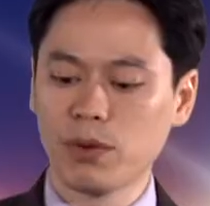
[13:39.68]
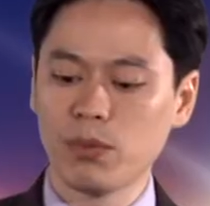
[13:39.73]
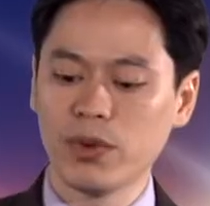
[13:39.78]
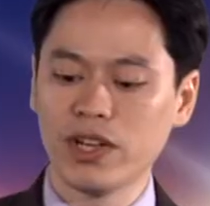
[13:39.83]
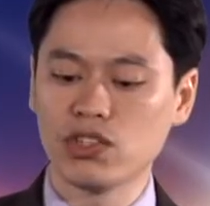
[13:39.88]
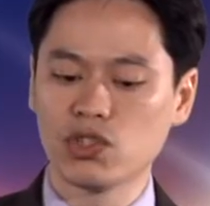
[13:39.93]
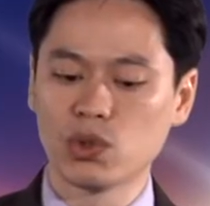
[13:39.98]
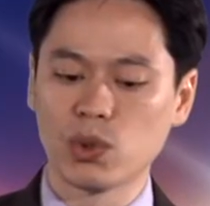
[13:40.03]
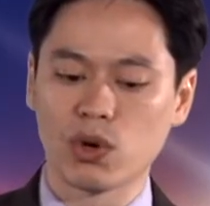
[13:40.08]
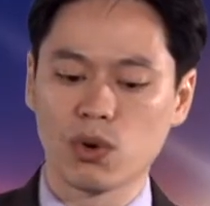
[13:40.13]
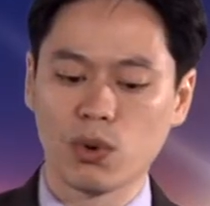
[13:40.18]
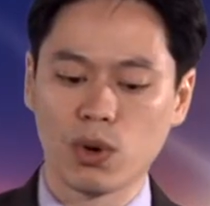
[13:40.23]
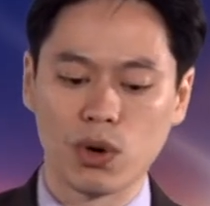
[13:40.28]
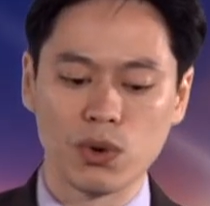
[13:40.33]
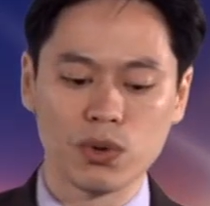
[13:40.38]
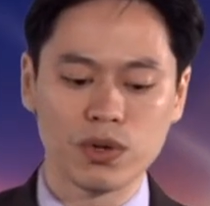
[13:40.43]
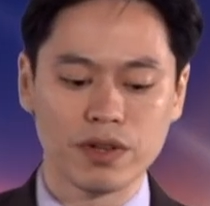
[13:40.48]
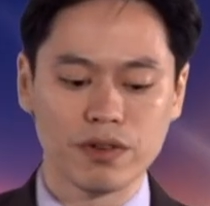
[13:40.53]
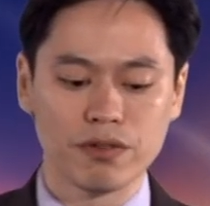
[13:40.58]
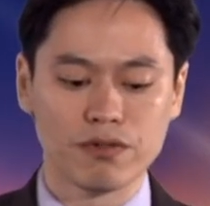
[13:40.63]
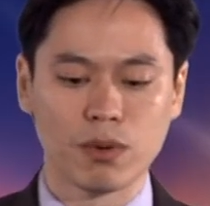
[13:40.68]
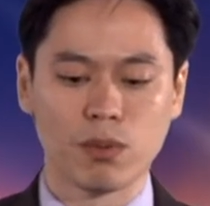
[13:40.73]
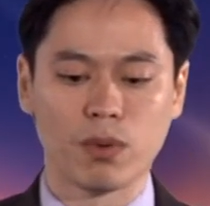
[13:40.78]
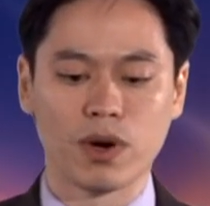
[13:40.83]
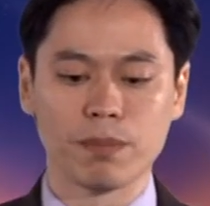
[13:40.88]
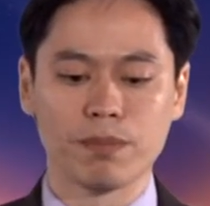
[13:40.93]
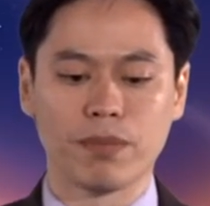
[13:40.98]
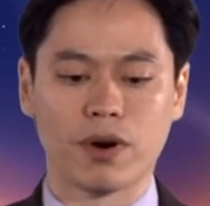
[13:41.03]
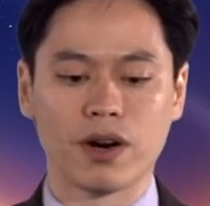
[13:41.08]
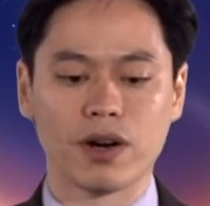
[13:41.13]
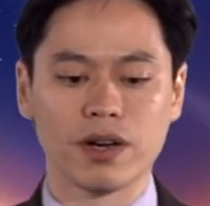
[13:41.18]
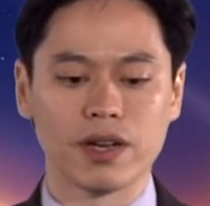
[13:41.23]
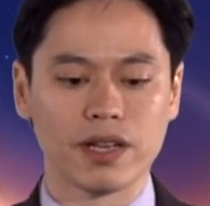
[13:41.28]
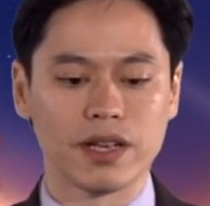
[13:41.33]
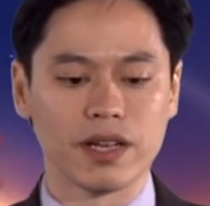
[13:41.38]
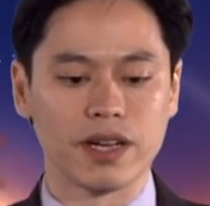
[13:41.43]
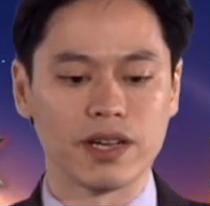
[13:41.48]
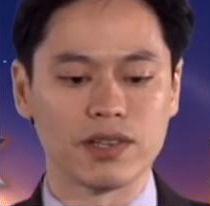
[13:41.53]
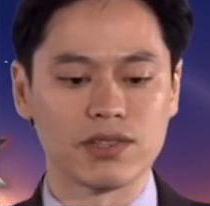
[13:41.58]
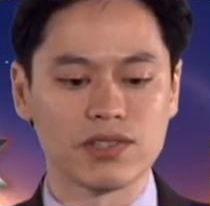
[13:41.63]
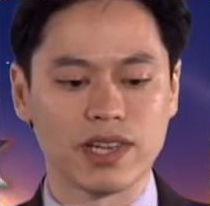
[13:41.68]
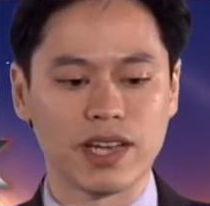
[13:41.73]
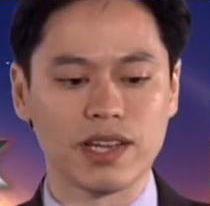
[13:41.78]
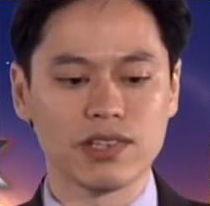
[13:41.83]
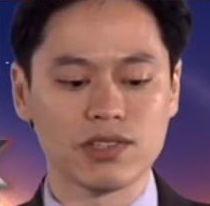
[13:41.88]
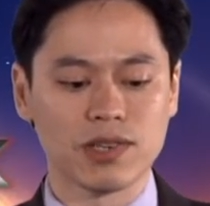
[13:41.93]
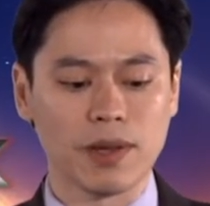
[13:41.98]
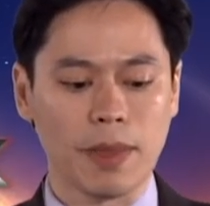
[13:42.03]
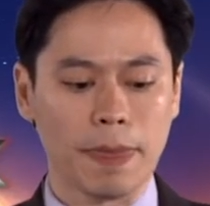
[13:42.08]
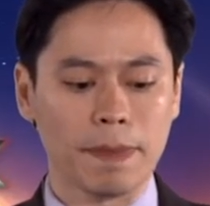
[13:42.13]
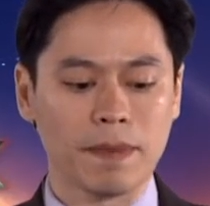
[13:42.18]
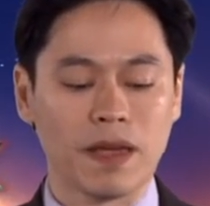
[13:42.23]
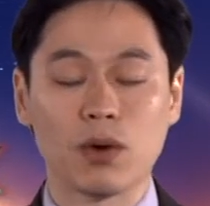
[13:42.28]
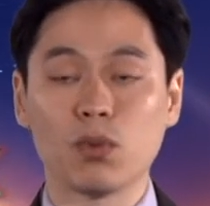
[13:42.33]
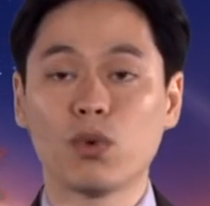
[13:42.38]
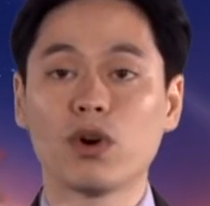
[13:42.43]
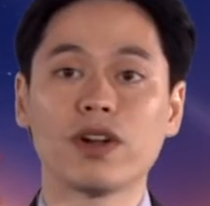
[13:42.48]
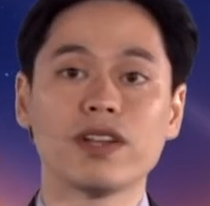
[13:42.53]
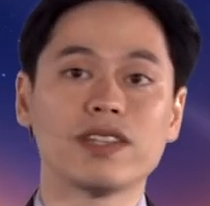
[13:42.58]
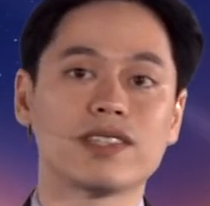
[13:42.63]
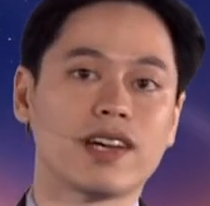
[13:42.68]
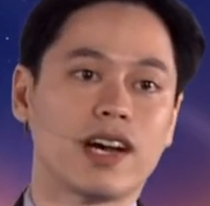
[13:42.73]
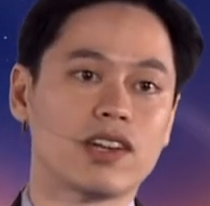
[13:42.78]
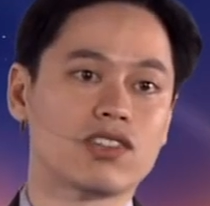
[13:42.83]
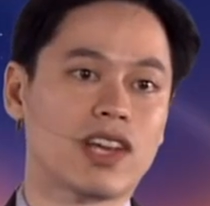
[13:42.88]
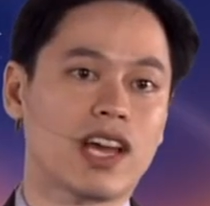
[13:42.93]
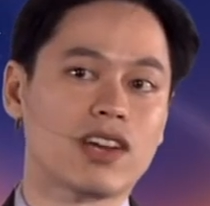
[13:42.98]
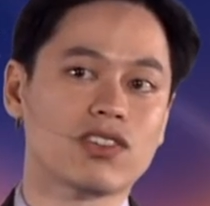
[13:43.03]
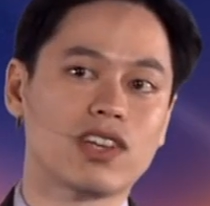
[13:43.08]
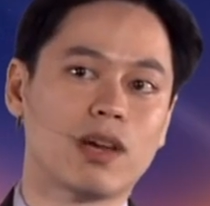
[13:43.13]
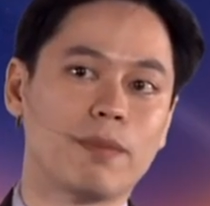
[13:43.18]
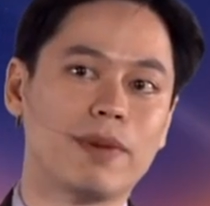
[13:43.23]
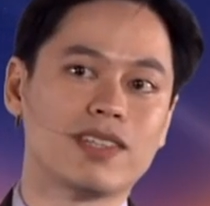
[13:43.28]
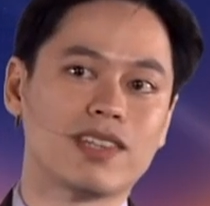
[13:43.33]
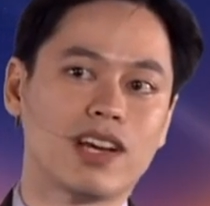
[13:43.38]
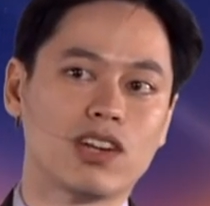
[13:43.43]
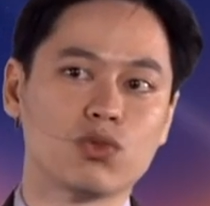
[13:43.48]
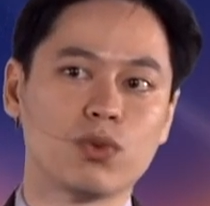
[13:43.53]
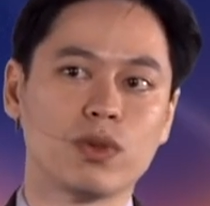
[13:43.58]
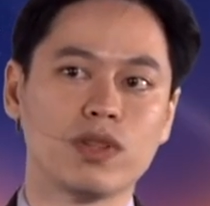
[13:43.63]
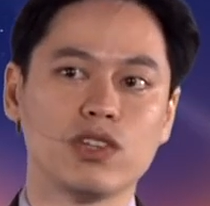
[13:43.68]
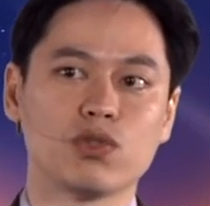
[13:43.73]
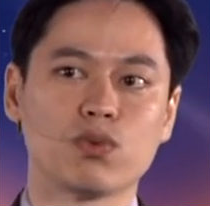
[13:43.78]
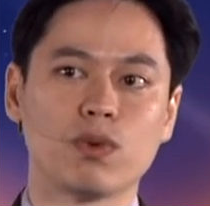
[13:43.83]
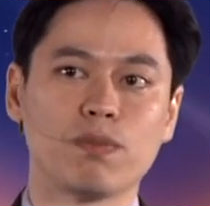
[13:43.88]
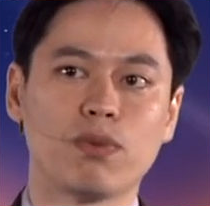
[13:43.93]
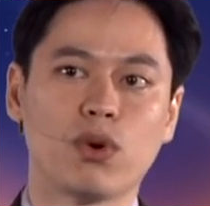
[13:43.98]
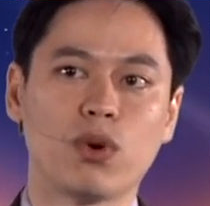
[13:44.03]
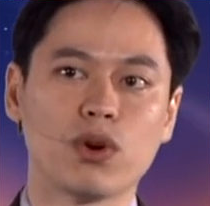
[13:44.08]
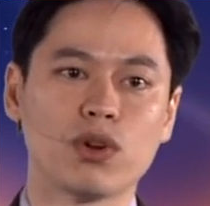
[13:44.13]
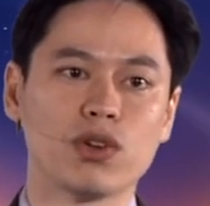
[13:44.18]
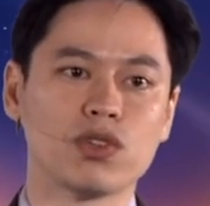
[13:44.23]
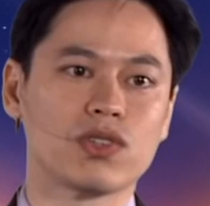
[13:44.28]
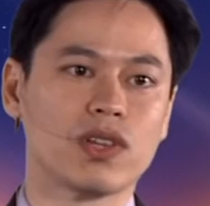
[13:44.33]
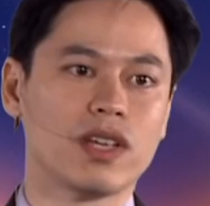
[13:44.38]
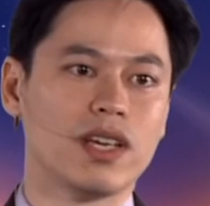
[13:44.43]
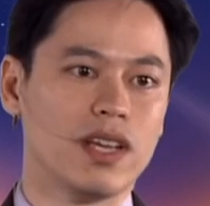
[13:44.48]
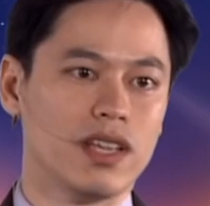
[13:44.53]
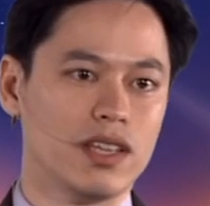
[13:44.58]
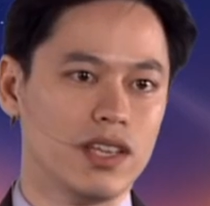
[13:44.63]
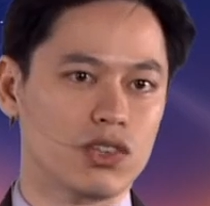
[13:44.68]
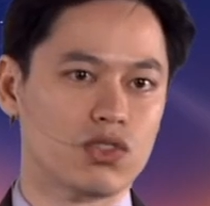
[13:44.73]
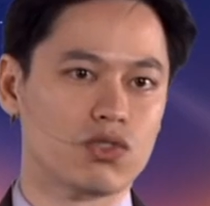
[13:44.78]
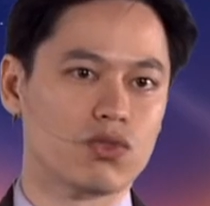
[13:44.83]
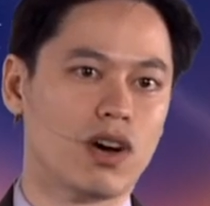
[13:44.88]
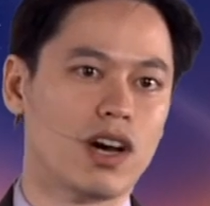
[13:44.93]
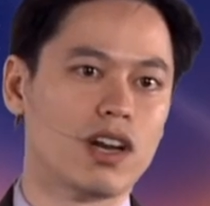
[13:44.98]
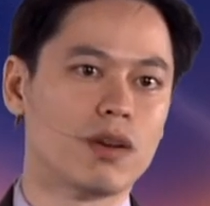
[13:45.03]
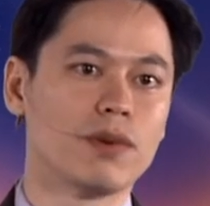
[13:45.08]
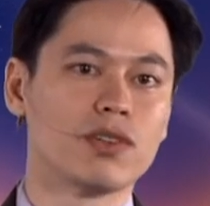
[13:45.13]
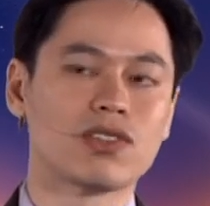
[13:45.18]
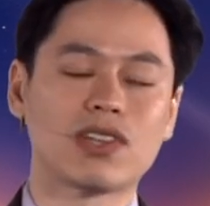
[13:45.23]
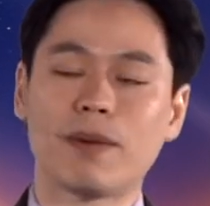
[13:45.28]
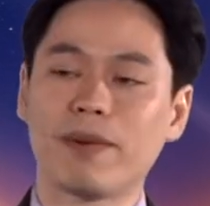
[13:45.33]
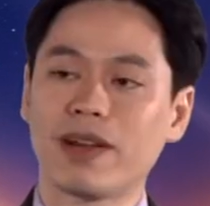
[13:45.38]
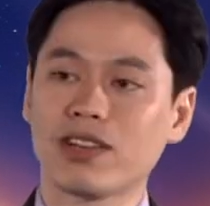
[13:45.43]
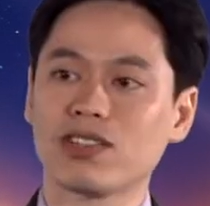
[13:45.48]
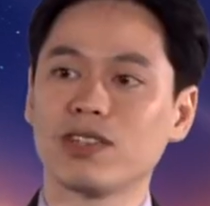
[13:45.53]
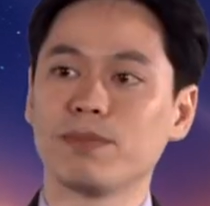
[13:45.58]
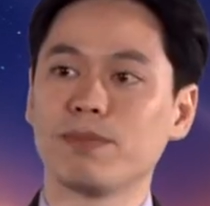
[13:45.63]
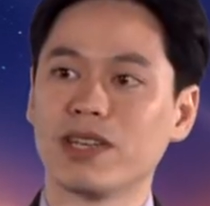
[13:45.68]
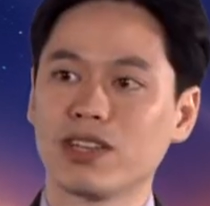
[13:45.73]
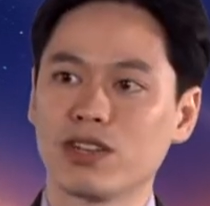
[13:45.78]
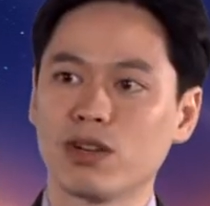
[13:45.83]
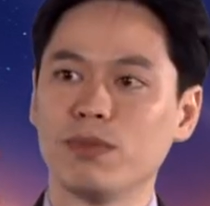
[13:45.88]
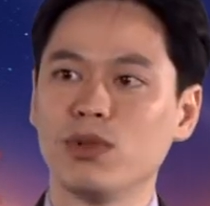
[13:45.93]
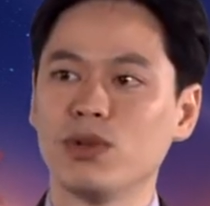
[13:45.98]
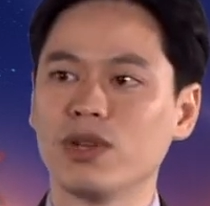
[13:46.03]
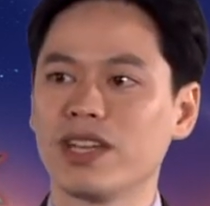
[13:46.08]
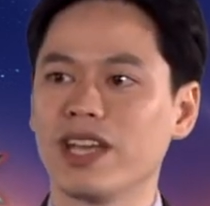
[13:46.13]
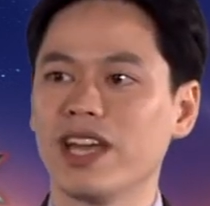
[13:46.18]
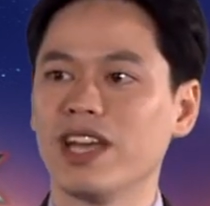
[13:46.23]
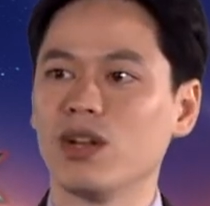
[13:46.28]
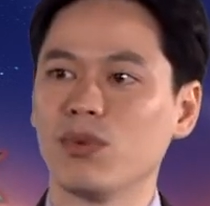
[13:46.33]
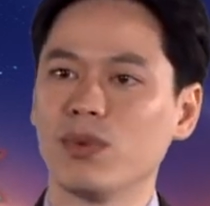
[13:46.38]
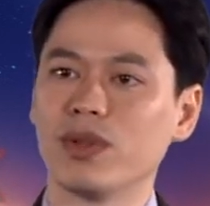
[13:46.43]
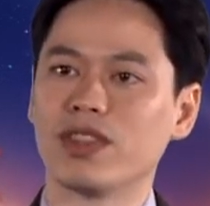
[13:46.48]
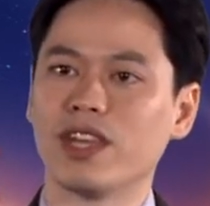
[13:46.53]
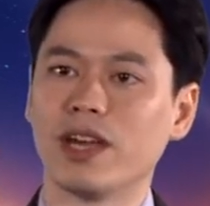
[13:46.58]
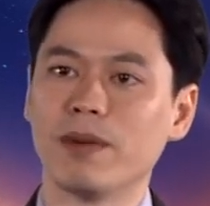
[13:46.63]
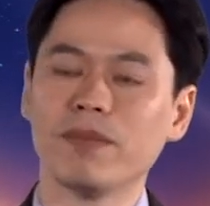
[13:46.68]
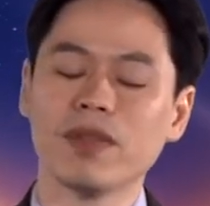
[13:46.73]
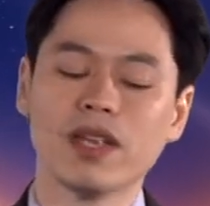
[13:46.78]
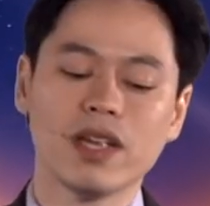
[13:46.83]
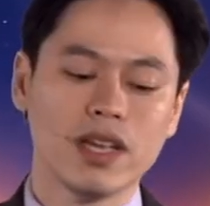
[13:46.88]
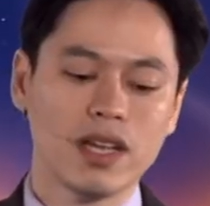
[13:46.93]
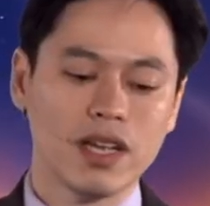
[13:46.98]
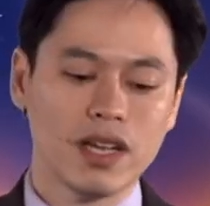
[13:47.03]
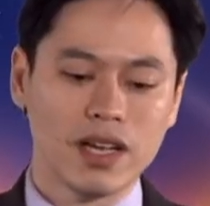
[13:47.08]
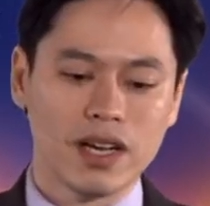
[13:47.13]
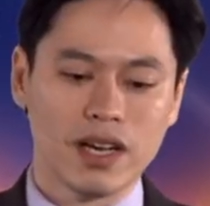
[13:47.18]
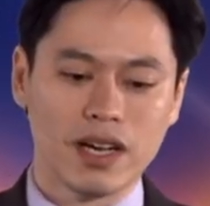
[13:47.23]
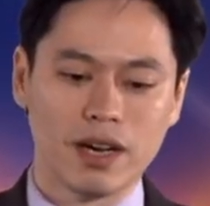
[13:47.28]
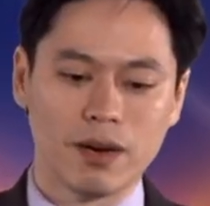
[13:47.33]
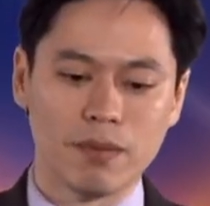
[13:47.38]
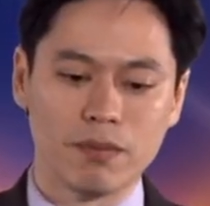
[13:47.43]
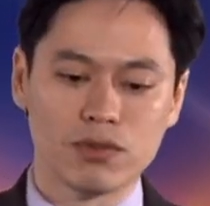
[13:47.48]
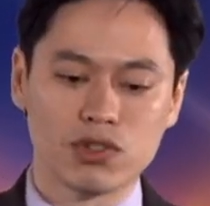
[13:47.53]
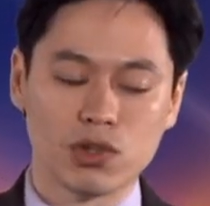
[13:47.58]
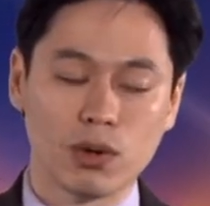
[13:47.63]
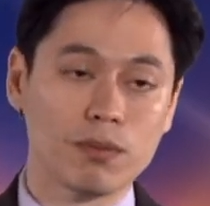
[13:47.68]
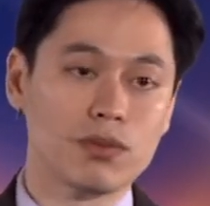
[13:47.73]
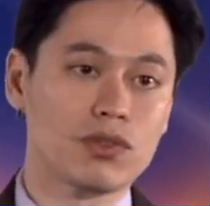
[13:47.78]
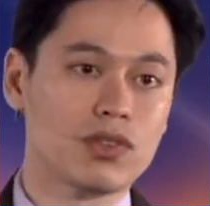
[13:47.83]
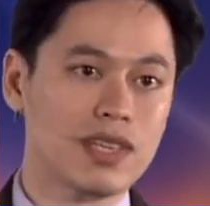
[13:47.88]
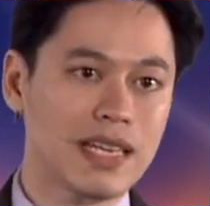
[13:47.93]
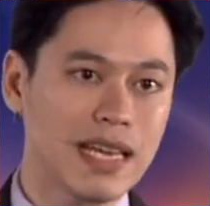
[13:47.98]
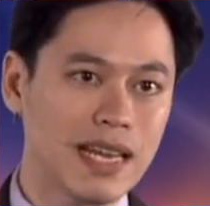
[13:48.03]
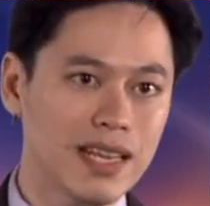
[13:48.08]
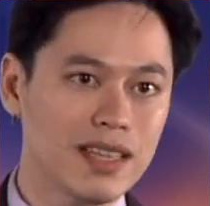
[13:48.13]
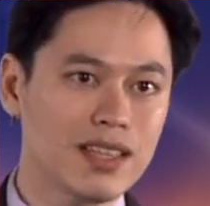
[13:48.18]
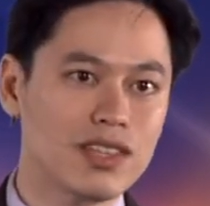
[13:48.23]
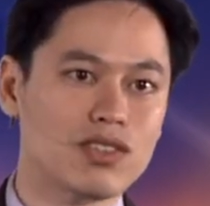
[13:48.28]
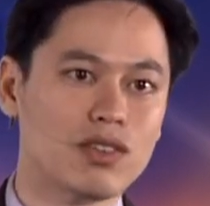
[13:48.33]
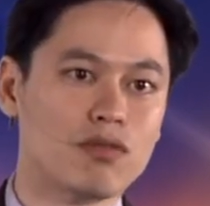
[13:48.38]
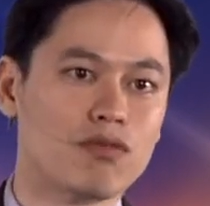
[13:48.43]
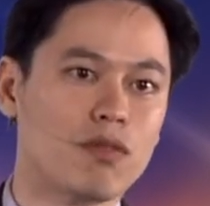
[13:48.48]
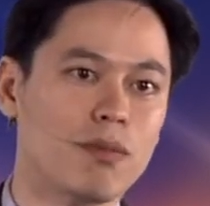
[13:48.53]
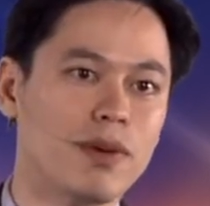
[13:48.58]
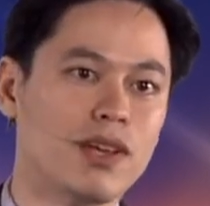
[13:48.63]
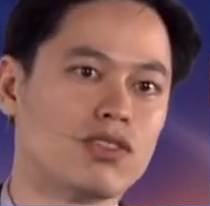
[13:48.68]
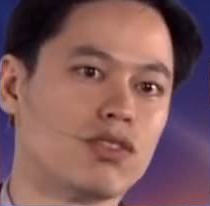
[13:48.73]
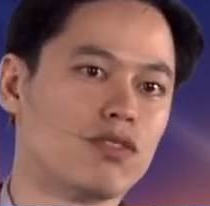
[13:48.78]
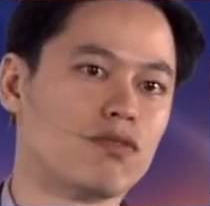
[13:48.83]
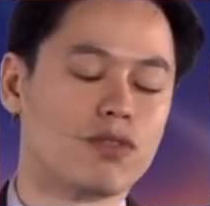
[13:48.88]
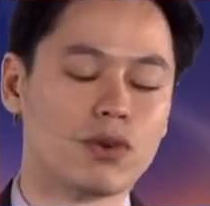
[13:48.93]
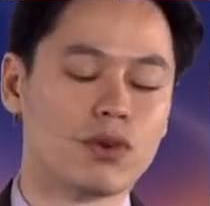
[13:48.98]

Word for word: me read you a quote from what Bart uh, says. And we're in touch, actually, I'm in touch with these reporters, the astronomers. I've actually been communicating with them. Um, so I'm getting this information